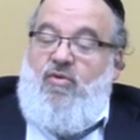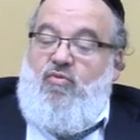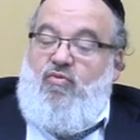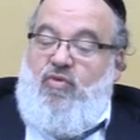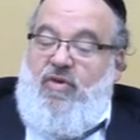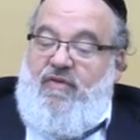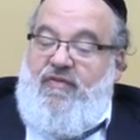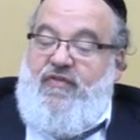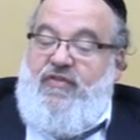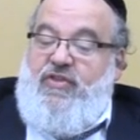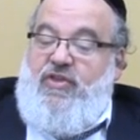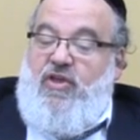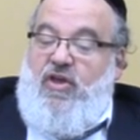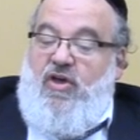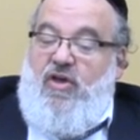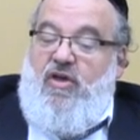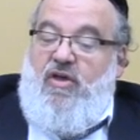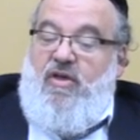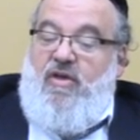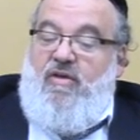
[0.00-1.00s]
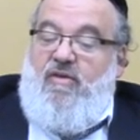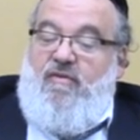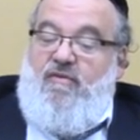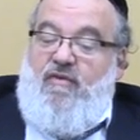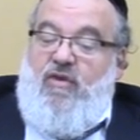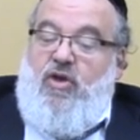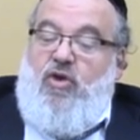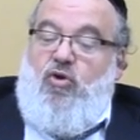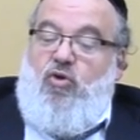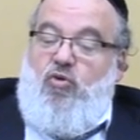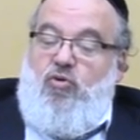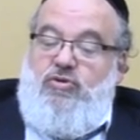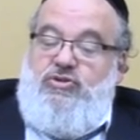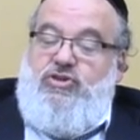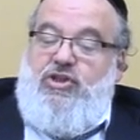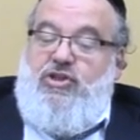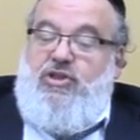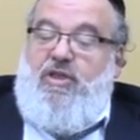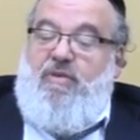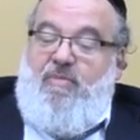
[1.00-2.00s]
Rifta, the
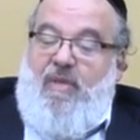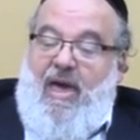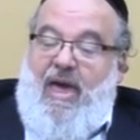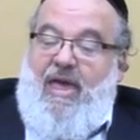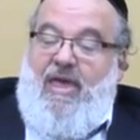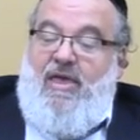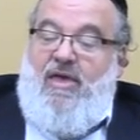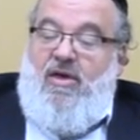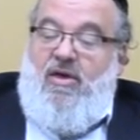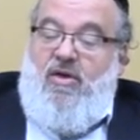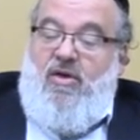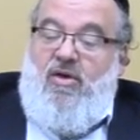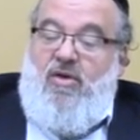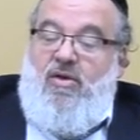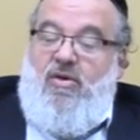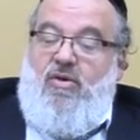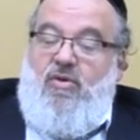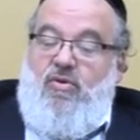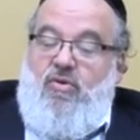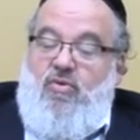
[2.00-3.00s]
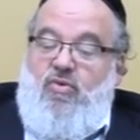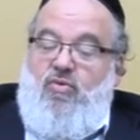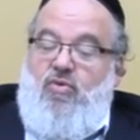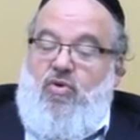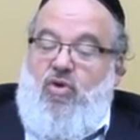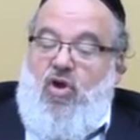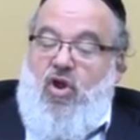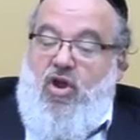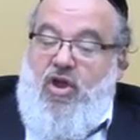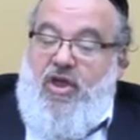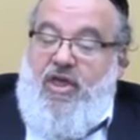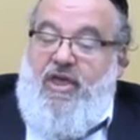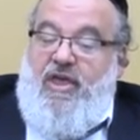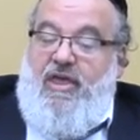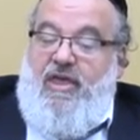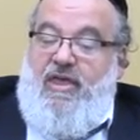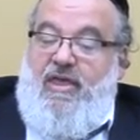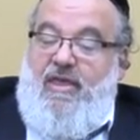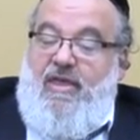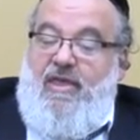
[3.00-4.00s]
Kuza Demaya,
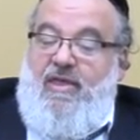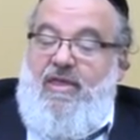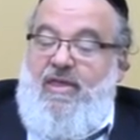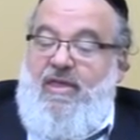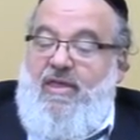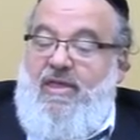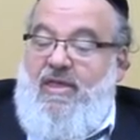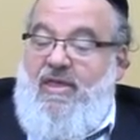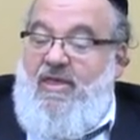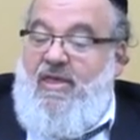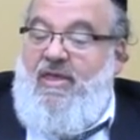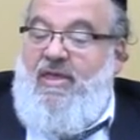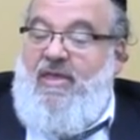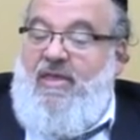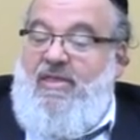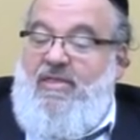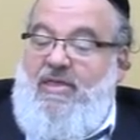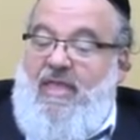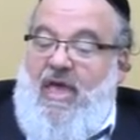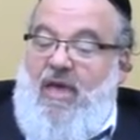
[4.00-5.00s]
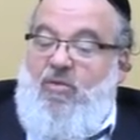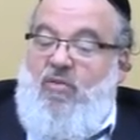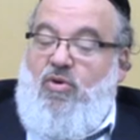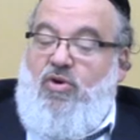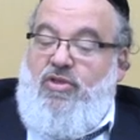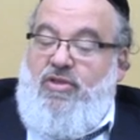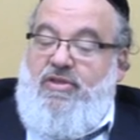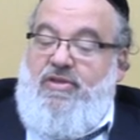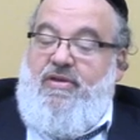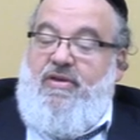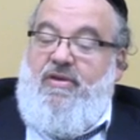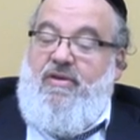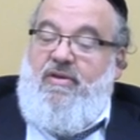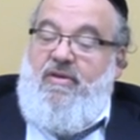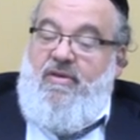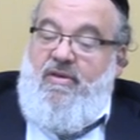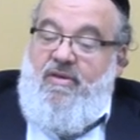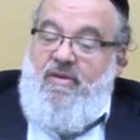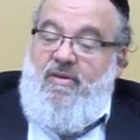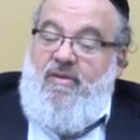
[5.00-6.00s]
Karchi, they would
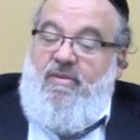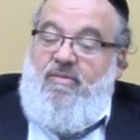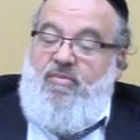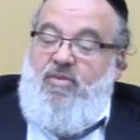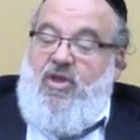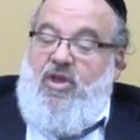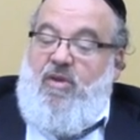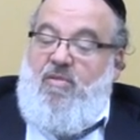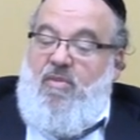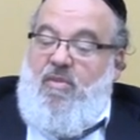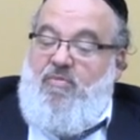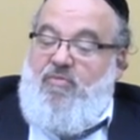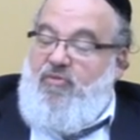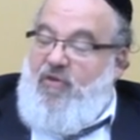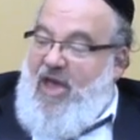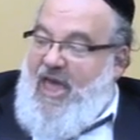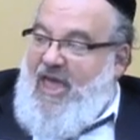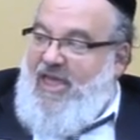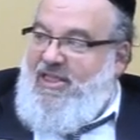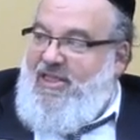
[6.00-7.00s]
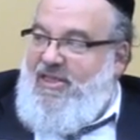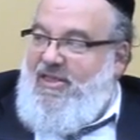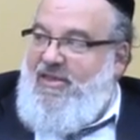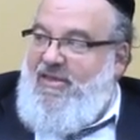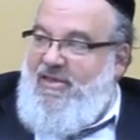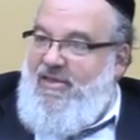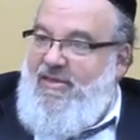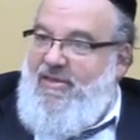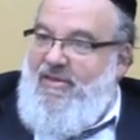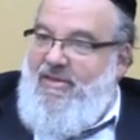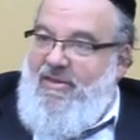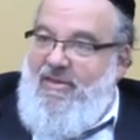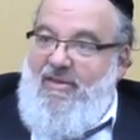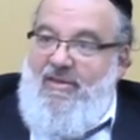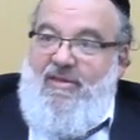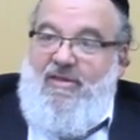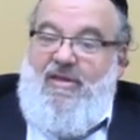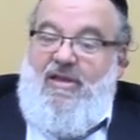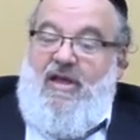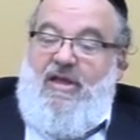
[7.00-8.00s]
bring him a bread,
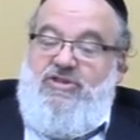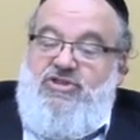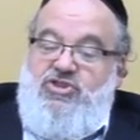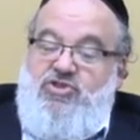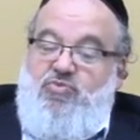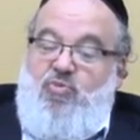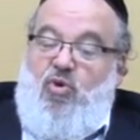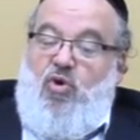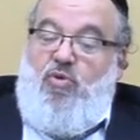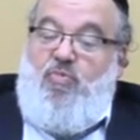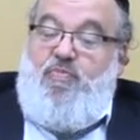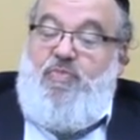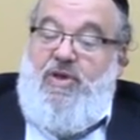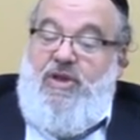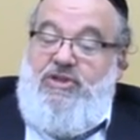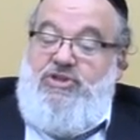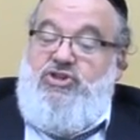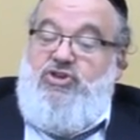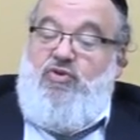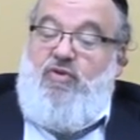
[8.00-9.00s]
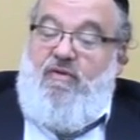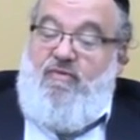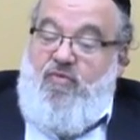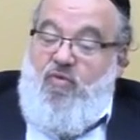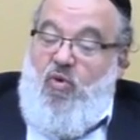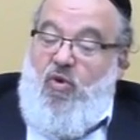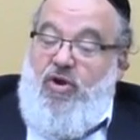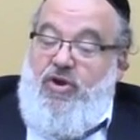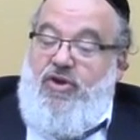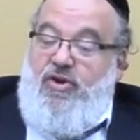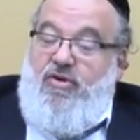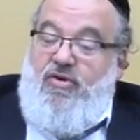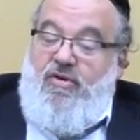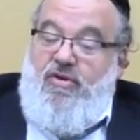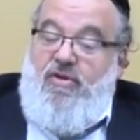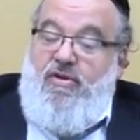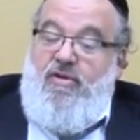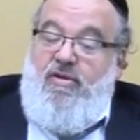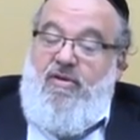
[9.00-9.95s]
a small pitcher of water,